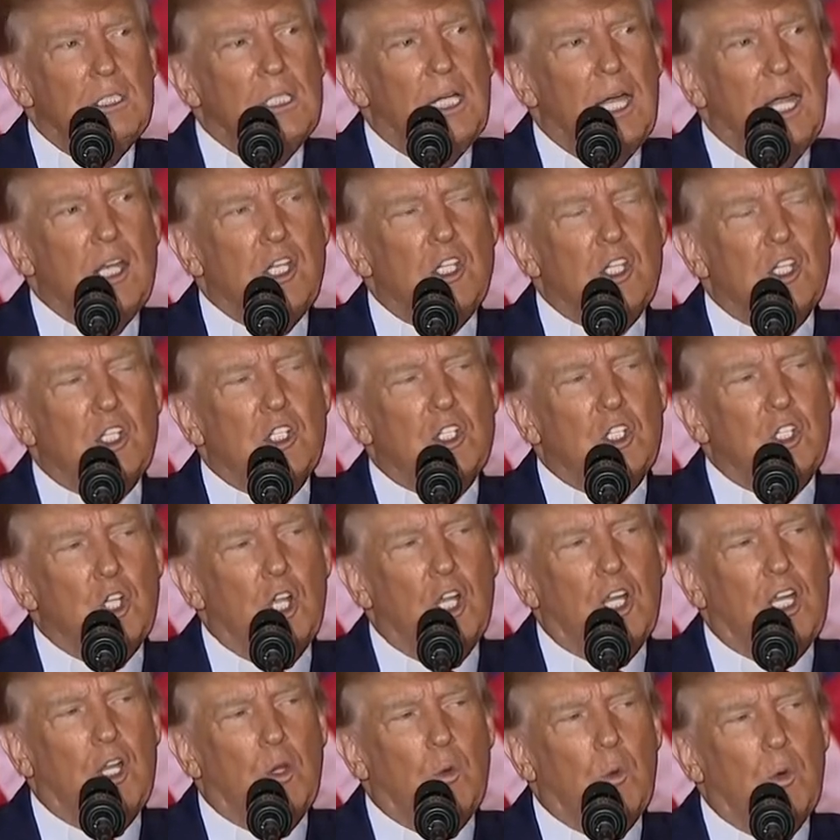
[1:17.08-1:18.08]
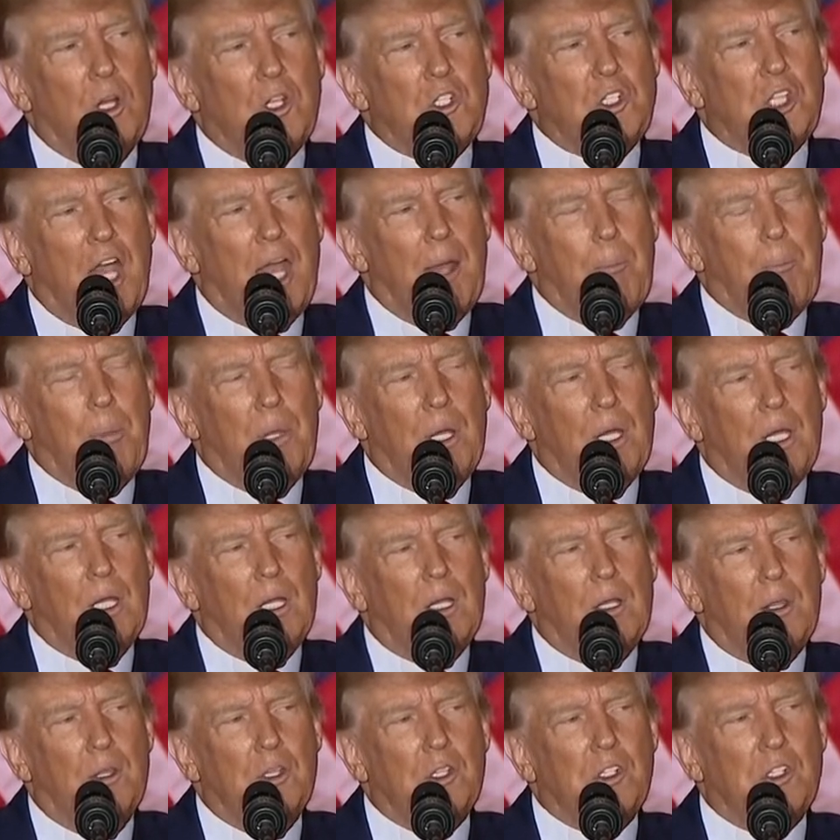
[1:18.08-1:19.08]
and just look at what's happening,
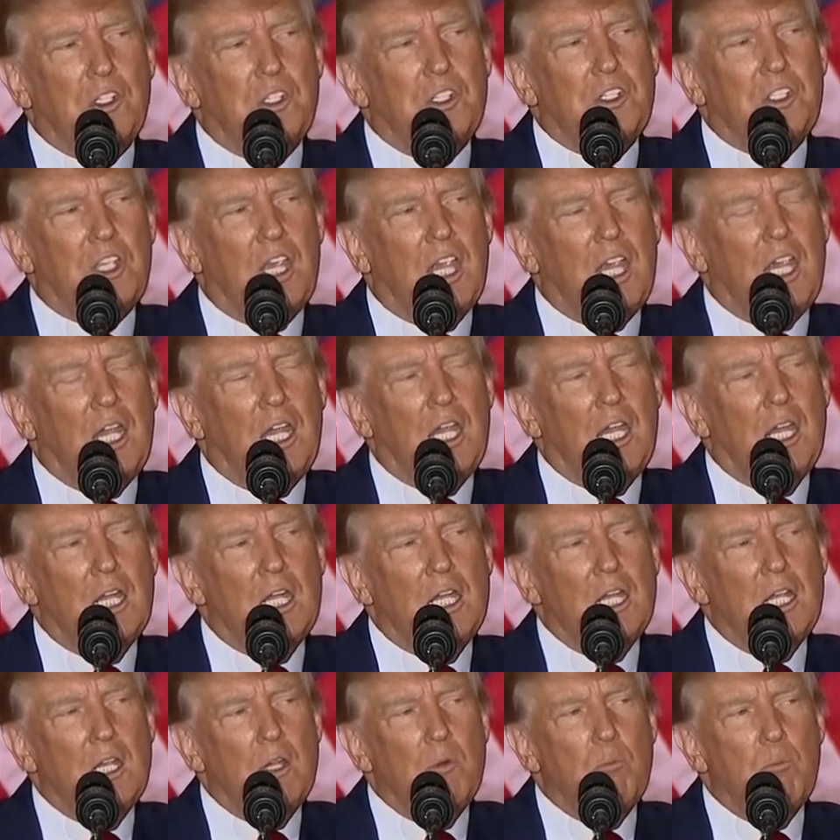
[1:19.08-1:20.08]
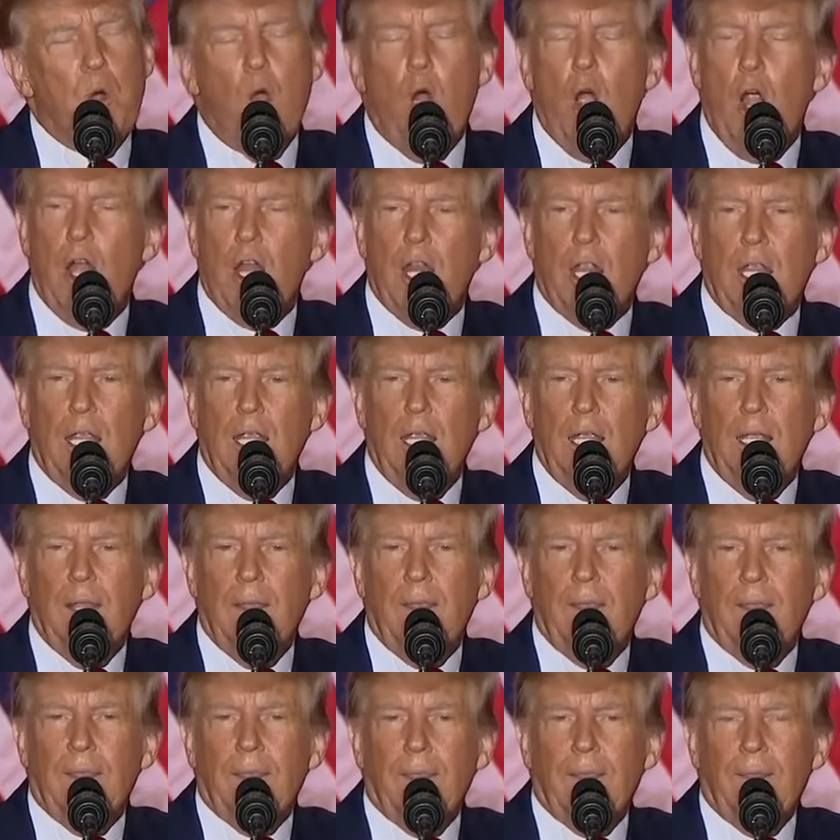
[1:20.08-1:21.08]
this is a party
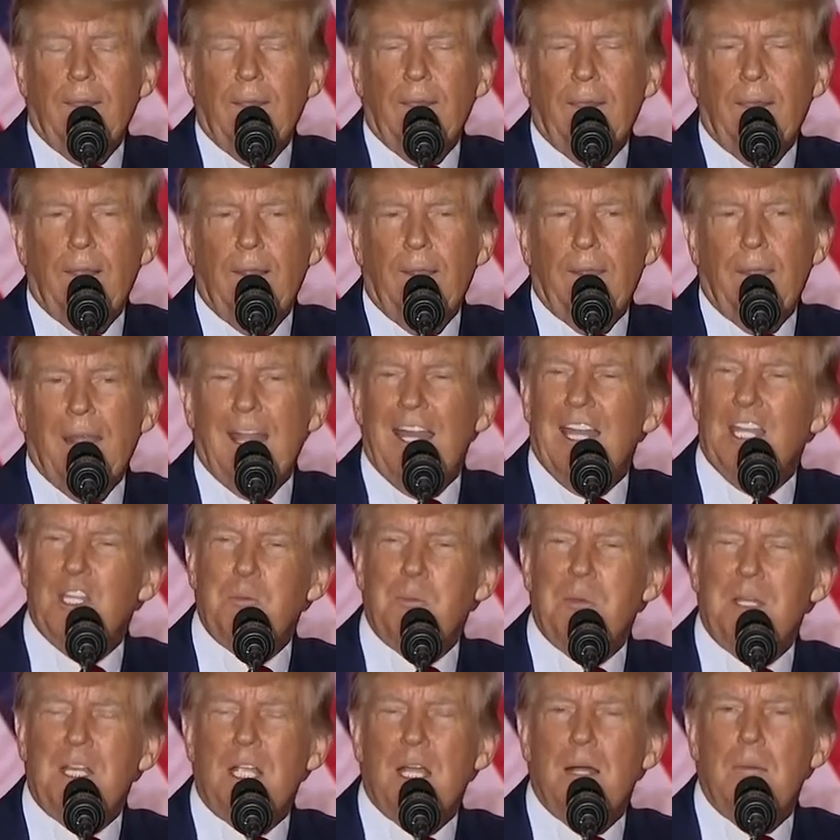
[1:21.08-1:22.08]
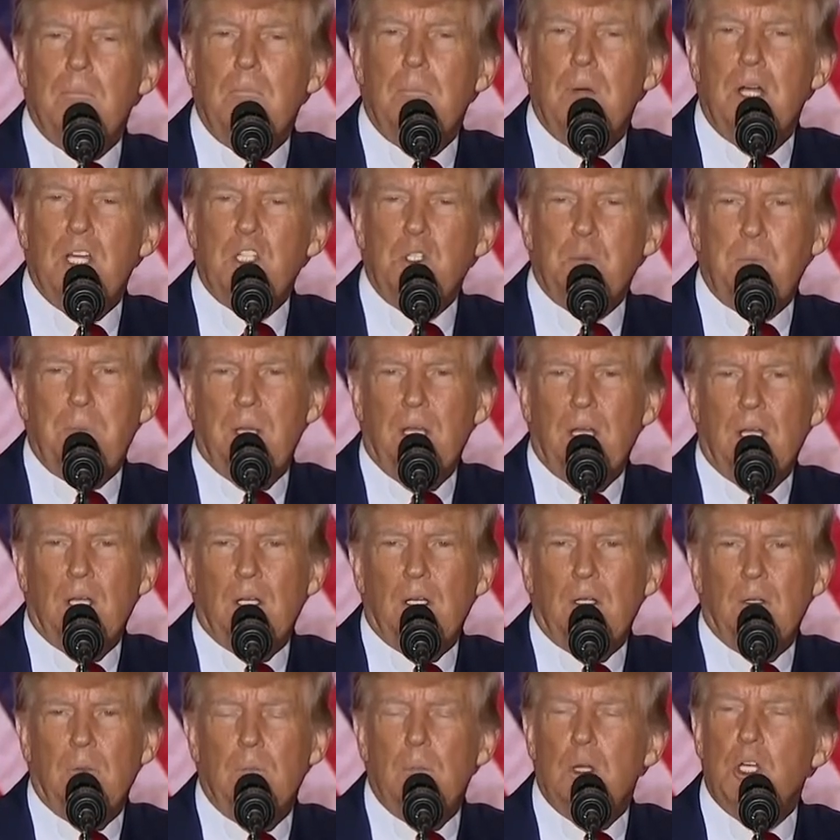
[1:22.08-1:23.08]
that has become much
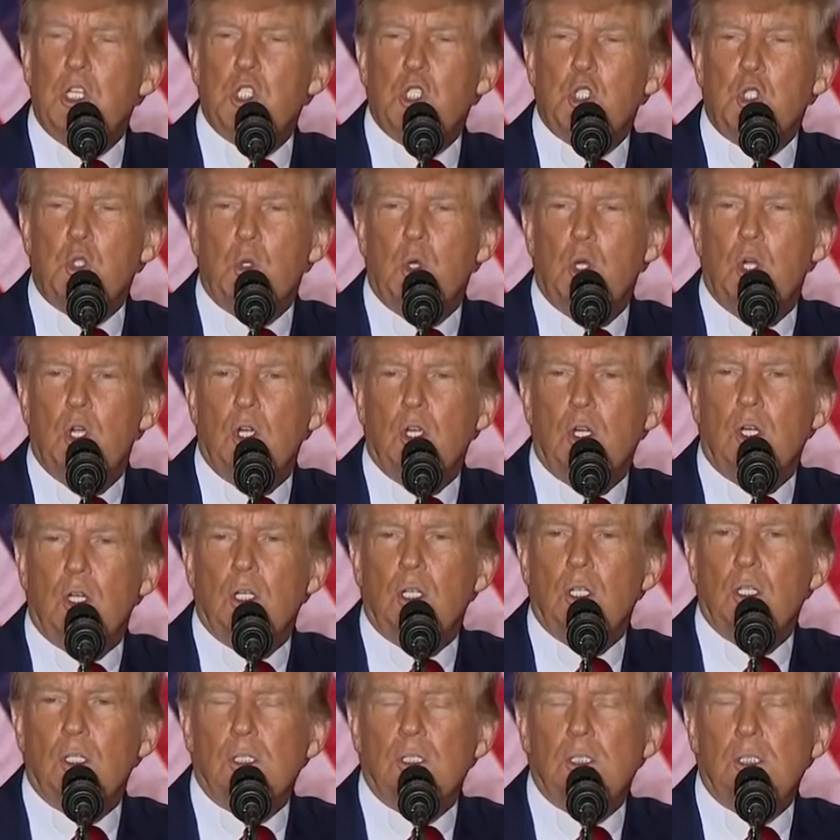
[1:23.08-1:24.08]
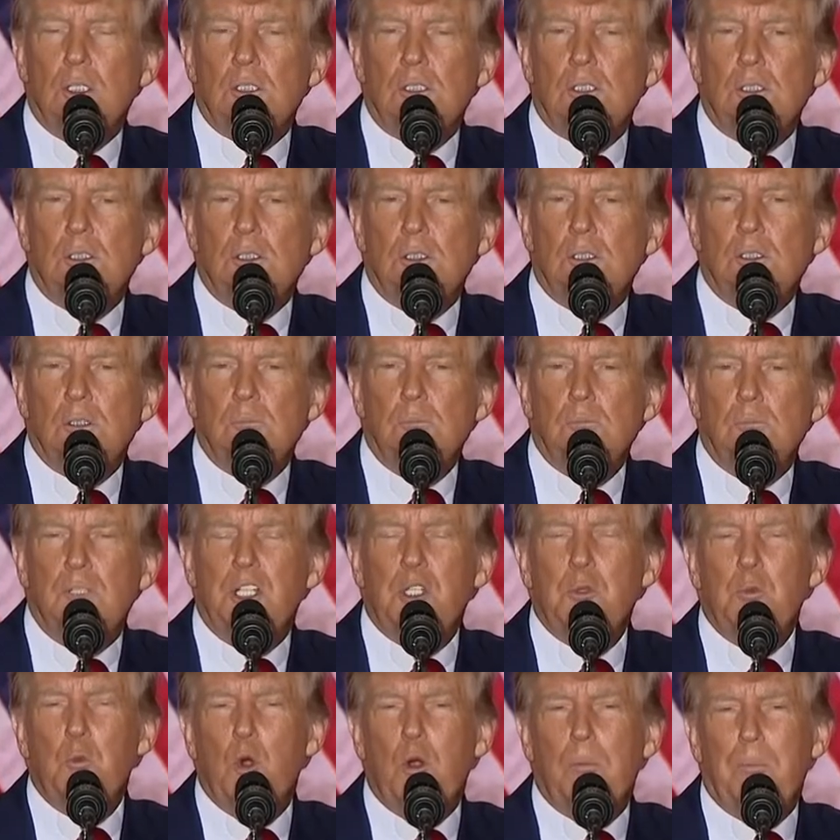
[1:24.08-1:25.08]
bigger, much stronger,
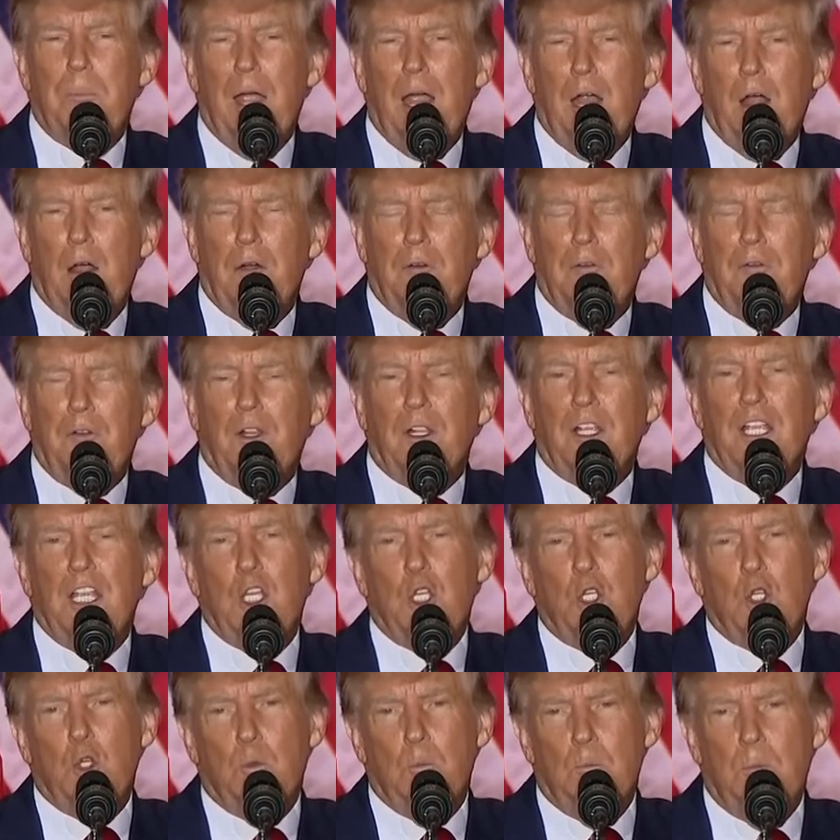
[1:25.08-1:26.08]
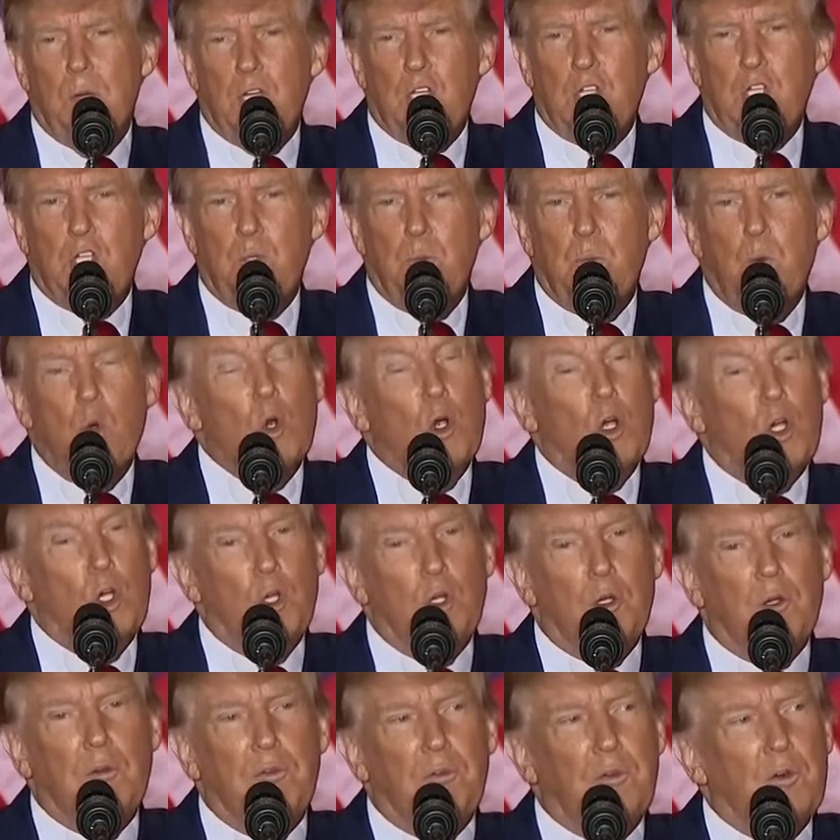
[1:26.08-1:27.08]
much more powerful, can do much more
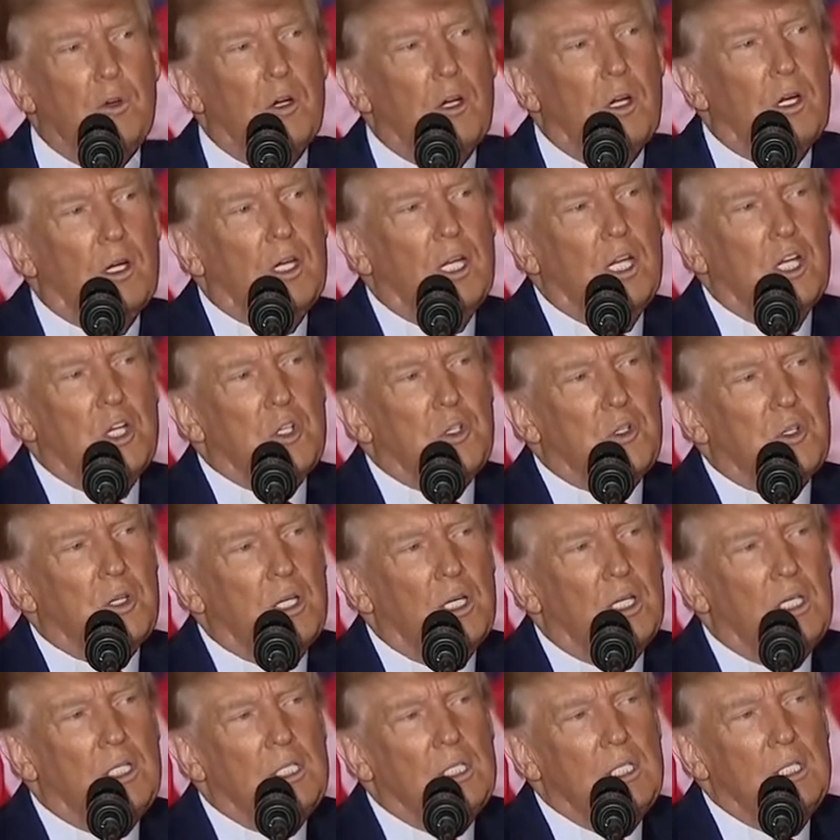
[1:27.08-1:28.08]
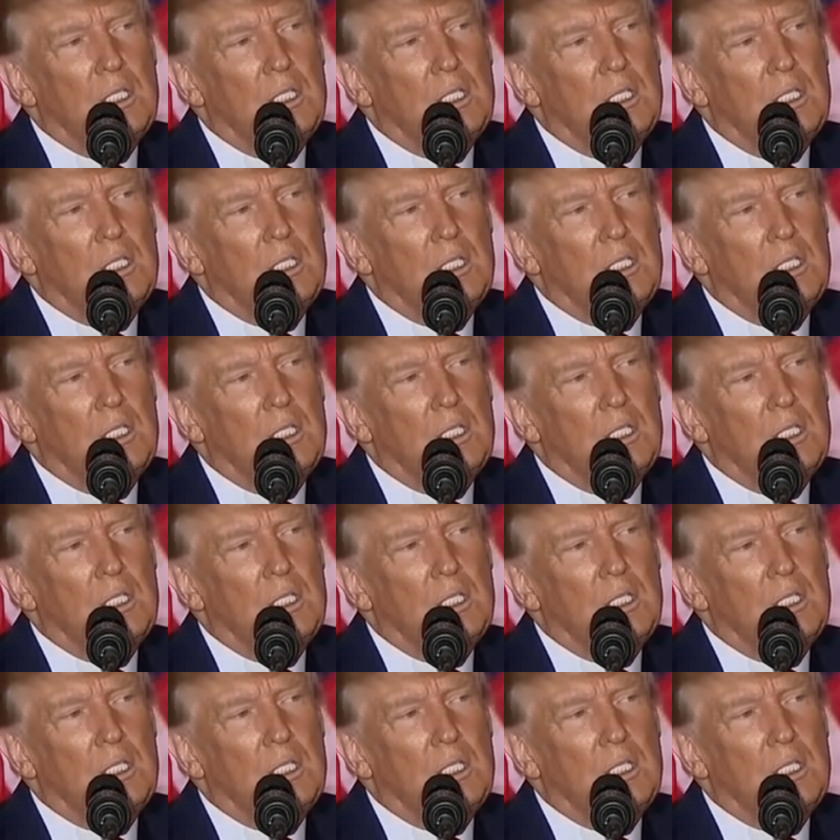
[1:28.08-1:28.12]
good for our country.